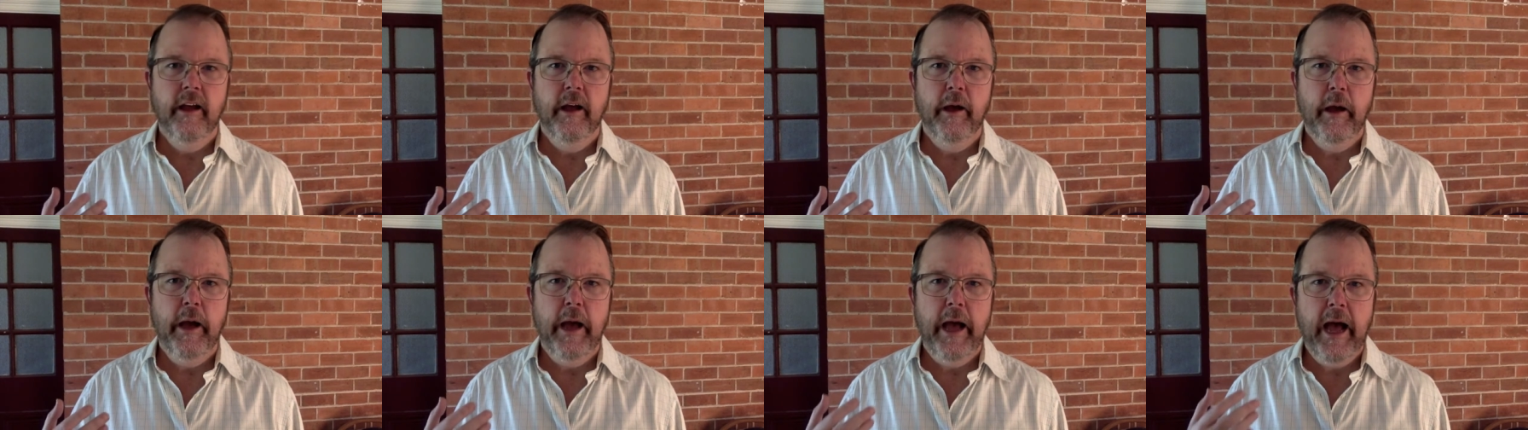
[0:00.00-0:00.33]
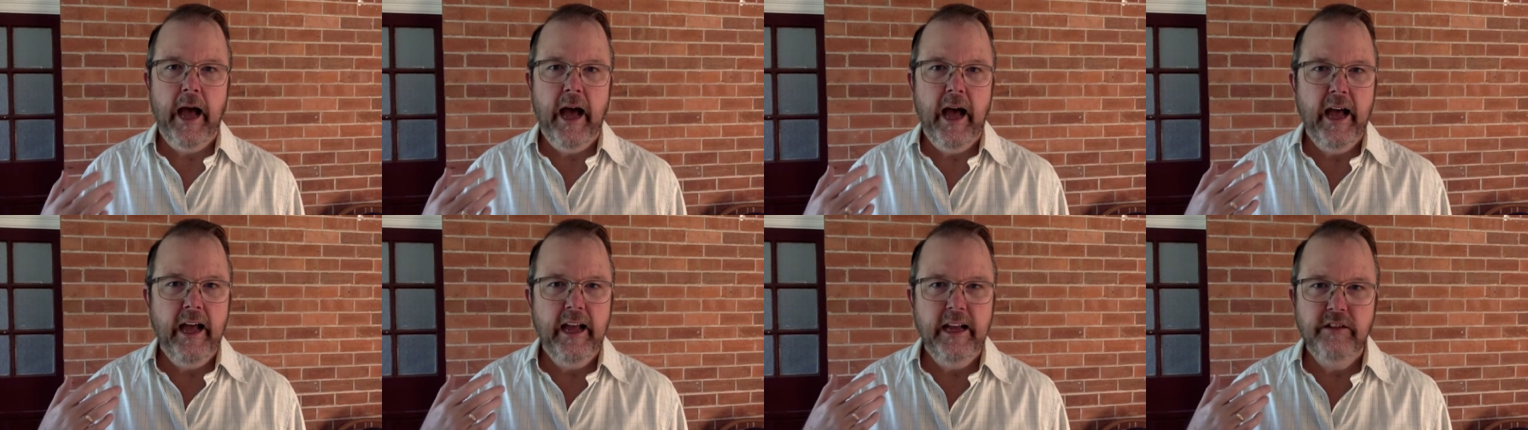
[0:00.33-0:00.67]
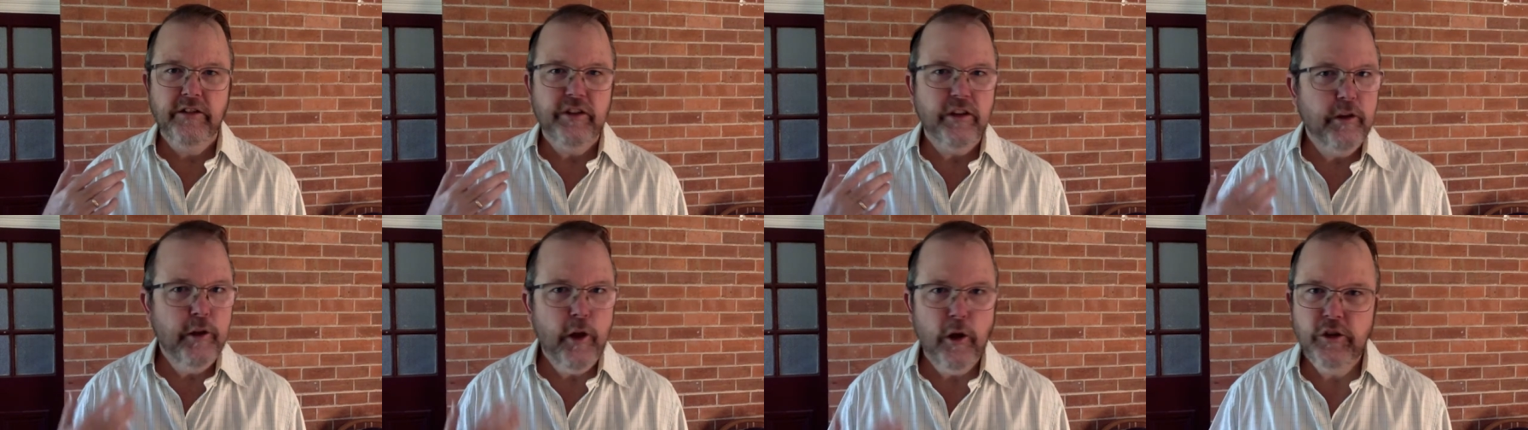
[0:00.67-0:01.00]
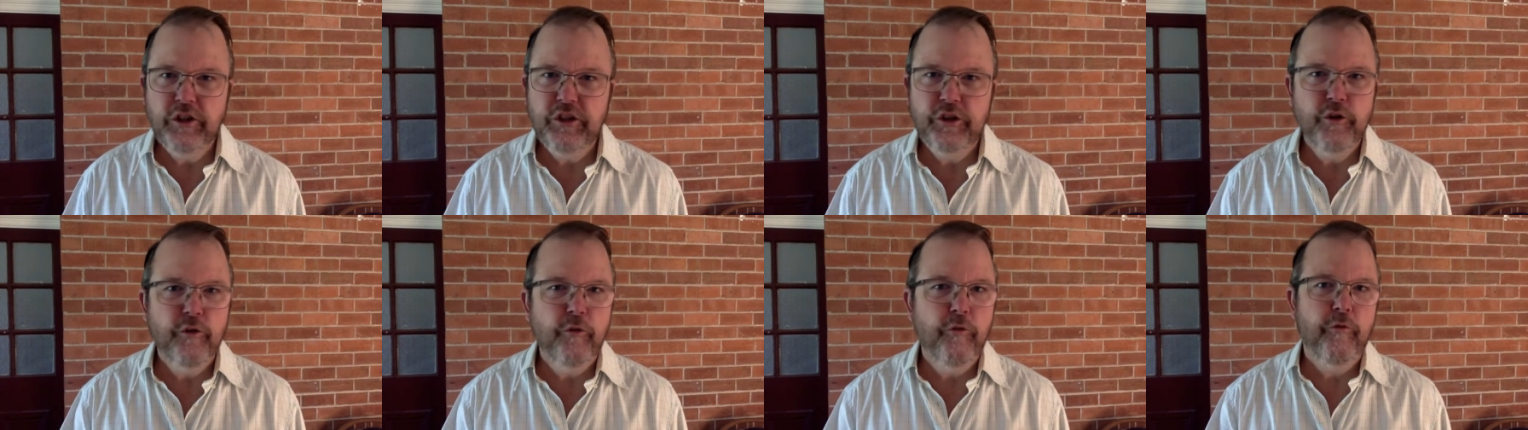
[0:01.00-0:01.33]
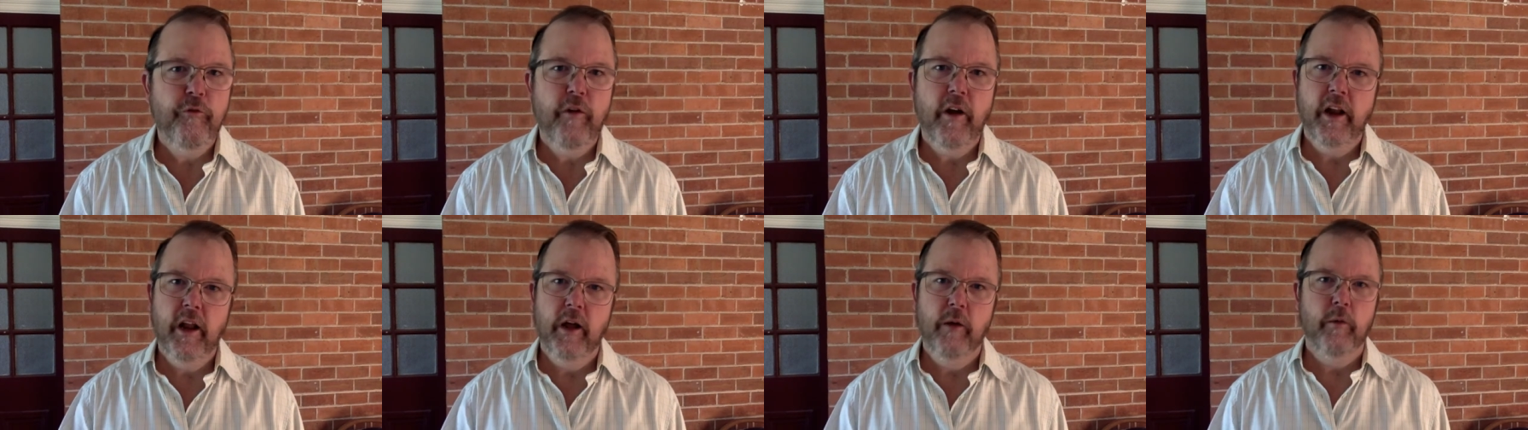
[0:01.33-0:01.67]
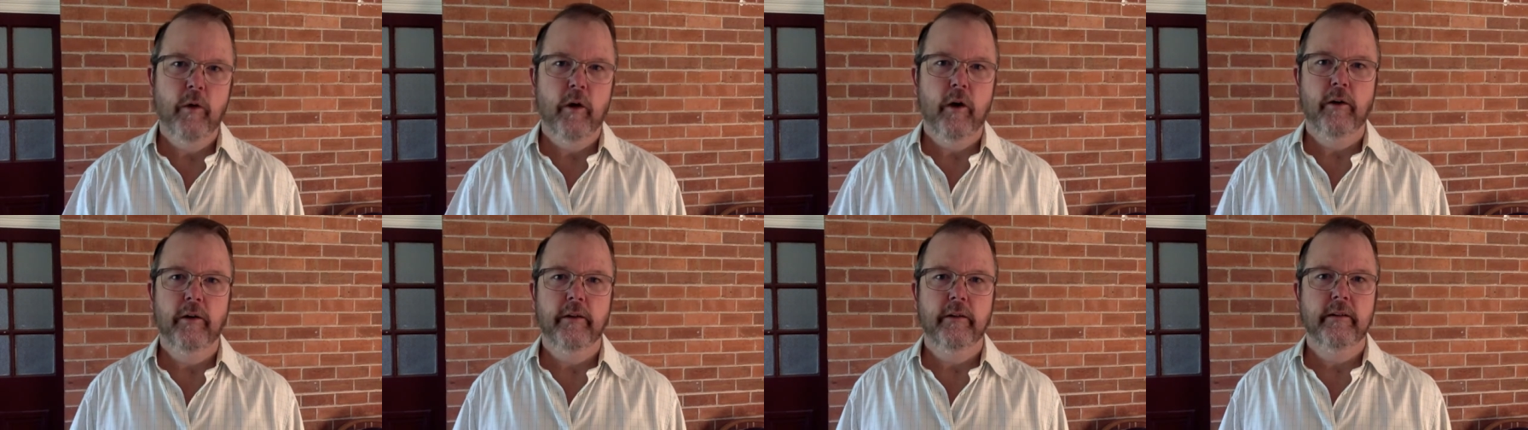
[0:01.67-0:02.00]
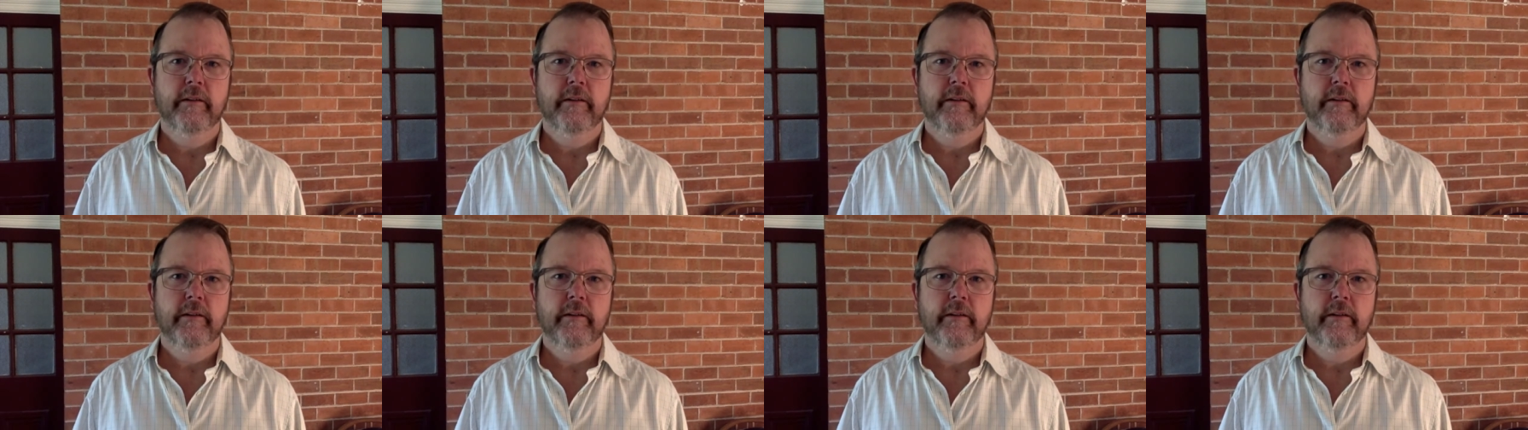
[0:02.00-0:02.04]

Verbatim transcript: Uh, it's a logical follow on.